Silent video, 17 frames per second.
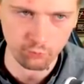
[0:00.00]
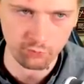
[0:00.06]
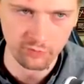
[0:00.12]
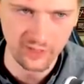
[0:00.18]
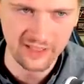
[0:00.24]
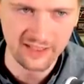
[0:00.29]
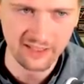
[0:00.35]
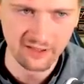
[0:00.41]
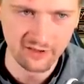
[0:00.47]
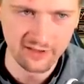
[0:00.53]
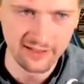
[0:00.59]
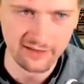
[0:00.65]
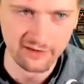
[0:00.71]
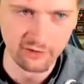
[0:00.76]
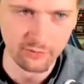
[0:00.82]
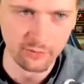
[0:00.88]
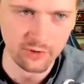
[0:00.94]
That hurts a
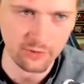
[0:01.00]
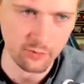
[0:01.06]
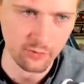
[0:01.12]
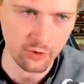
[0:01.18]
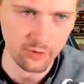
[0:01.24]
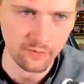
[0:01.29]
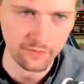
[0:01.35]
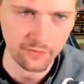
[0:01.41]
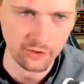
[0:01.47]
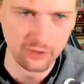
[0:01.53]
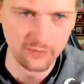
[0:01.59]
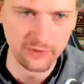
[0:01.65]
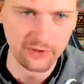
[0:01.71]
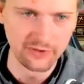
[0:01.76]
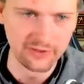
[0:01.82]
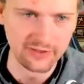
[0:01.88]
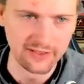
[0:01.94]
little bit more, of course,
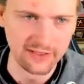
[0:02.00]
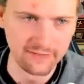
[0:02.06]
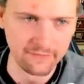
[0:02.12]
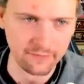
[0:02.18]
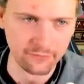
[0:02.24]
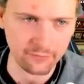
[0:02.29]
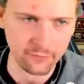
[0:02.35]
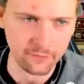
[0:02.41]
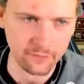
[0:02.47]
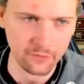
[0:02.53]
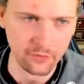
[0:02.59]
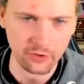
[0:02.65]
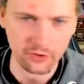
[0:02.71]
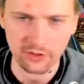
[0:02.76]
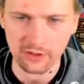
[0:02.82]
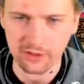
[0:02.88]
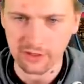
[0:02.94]
because it's a level 2
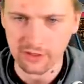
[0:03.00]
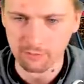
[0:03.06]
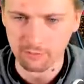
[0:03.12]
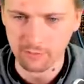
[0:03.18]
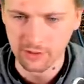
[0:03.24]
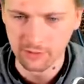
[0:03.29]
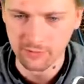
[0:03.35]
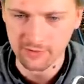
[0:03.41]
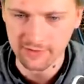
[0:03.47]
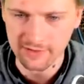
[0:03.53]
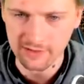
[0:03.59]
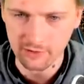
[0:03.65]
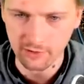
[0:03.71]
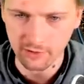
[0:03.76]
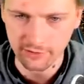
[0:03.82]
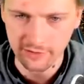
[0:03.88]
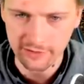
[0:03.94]
fort, but we still
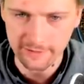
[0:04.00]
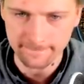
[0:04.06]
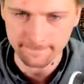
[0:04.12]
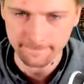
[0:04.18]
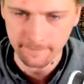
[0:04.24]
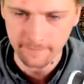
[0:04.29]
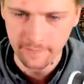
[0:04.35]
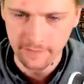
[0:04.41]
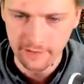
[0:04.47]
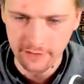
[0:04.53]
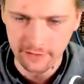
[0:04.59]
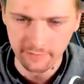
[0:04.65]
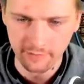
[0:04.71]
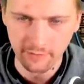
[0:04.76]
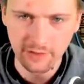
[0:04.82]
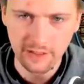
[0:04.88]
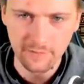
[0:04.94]
got it.
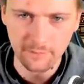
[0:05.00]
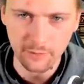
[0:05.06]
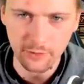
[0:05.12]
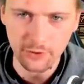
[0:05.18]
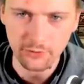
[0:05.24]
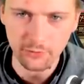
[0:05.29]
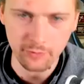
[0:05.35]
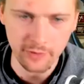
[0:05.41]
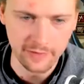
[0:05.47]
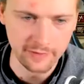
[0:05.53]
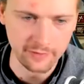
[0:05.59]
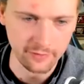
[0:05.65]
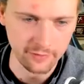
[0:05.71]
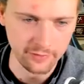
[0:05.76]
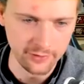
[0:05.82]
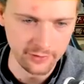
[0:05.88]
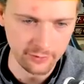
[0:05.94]
Now they have medium
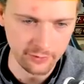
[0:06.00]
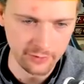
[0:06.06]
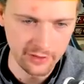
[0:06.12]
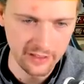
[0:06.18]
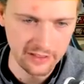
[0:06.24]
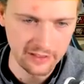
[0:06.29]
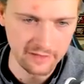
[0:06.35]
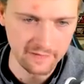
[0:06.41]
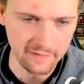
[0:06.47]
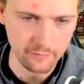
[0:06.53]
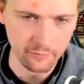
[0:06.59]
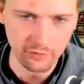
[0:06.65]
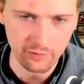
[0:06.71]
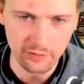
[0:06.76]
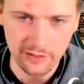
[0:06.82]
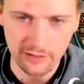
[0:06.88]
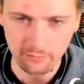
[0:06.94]
attitude, so we're getting them
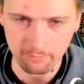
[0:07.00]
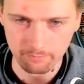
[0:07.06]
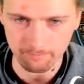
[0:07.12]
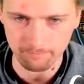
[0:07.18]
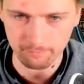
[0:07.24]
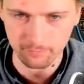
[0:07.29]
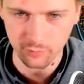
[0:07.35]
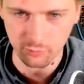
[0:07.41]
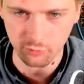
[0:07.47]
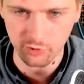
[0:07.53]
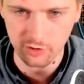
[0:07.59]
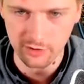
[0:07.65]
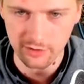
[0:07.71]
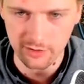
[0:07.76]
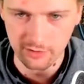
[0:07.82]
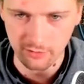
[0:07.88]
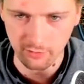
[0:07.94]

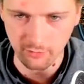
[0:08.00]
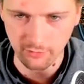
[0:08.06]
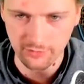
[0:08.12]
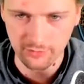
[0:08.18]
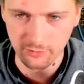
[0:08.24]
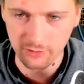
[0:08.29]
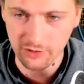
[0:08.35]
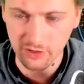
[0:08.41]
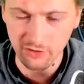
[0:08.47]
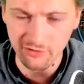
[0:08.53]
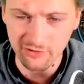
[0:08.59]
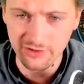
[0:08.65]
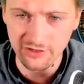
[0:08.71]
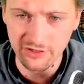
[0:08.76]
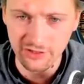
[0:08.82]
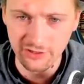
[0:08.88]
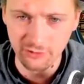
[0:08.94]
really close. We
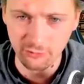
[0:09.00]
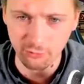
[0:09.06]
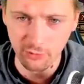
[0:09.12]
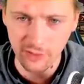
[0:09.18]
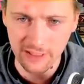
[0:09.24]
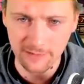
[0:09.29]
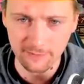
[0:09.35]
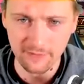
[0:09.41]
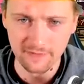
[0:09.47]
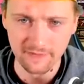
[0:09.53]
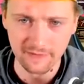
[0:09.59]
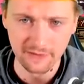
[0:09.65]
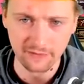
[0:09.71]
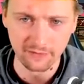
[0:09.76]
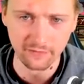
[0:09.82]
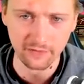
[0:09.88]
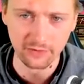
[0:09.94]
only need to white piece them
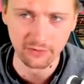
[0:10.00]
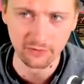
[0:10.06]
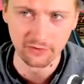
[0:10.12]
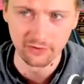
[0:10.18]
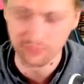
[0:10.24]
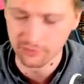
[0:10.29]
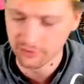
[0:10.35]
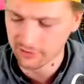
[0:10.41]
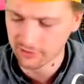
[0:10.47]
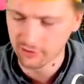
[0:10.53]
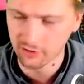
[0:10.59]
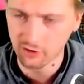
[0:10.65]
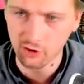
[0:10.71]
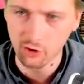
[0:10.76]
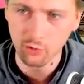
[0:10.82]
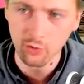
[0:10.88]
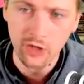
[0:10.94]
out of this war, so I'm just gonna
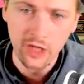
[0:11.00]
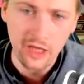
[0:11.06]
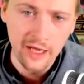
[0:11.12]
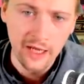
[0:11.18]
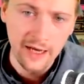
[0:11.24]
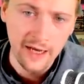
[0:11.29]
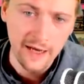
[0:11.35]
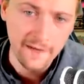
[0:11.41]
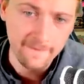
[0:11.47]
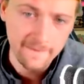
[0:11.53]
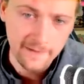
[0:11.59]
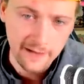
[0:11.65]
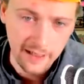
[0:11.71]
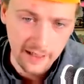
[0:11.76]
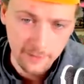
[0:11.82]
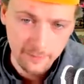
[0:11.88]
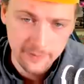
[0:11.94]
go and
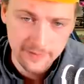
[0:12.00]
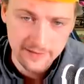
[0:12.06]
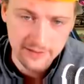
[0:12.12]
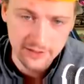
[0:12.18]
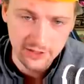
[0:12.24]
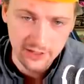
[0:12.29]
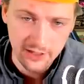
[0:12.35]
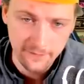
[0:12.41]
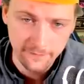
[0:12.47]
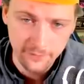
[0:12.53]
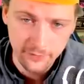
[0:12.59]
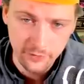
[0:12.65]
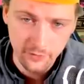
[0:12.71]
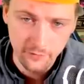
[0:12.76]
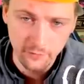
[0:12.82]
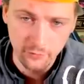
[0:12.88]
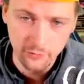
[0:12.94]
camp position a
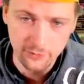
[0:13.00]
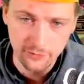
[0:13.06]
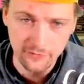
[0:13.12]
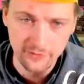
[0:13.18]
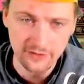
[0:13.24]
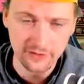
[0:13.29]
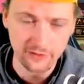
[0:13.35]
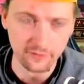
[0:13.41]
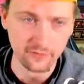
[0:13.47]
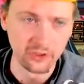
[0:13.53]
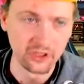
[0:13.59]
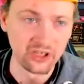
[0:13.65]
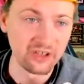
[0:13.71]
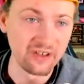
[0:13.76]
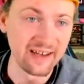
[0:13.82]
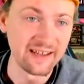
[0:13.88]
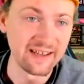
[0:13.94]
few of those provinces over
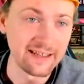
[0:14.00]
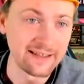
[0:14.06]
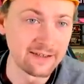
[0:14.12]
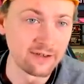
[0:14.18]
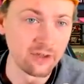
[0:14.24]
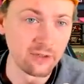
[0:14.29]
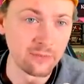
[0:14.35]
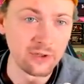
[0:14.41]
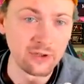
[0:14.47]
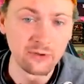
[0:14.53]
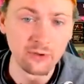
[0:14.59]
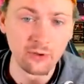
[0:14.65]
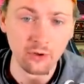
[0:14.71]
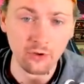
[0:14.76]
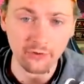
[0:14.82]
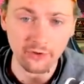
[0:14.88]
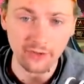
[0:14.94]
here, and that's gonna be
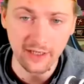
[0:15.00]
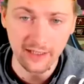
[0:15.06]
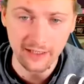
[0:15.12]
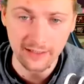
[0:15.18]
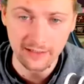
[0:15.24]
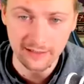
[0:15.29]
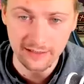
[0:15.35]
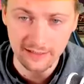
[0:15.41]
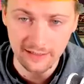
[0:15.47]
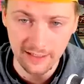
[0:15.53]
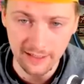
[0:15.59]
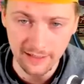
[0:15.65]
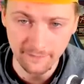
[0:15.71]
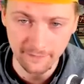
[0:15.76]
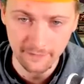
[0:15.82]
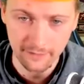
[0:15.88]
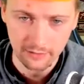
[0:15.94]
totally
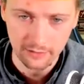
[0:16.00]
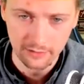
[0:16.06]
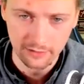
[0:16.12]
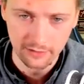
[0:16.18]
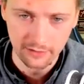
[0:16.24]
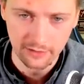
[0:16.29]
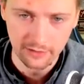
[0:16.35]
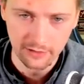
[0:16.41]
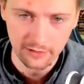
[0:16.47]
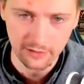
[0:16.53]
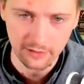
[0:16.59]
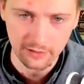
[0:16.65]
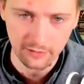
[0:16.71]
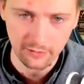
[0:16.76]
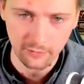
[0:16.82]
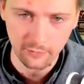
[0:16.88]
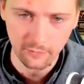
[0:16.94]
enough
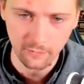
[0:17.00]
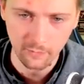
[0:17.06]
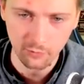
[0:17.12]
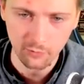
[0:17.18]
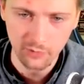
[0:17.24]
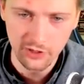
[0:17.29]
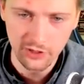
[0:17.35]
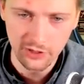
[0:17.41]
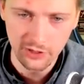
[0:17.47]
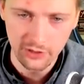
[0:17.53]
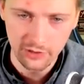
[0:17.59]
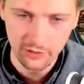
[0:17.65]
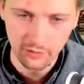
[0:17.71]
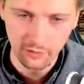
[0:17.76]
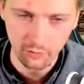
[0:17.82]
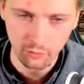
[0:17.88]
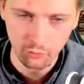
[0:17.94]
for me
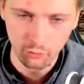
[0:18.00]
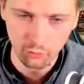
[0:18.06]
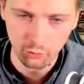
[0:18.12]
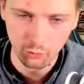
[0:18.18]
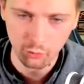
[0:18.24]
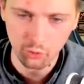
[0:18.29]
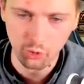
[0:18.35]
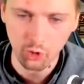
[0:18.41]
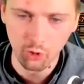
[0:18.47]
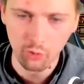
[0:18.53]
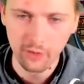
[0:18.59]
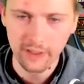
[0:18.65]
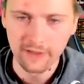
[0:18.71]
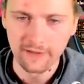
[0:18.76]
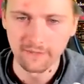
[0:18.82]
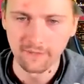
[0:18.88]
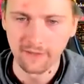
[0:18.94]
to go and